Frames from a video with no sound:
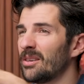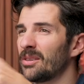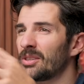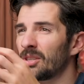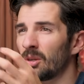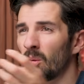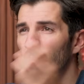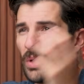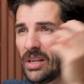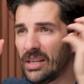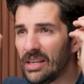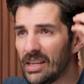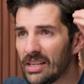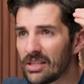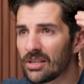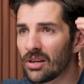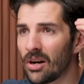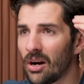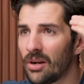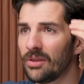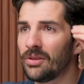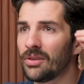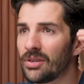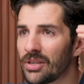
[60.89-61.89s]
So we need to
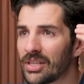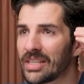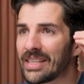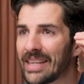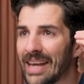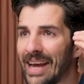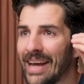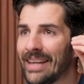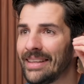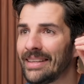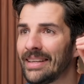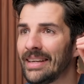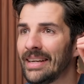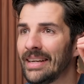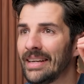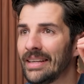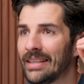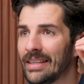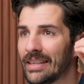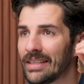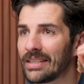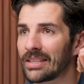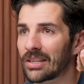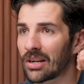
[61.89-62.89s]
understand
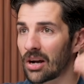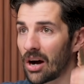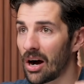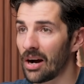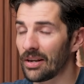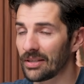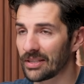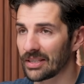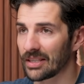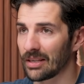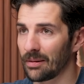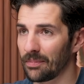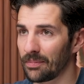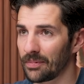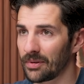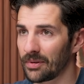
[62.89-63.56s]
this concept.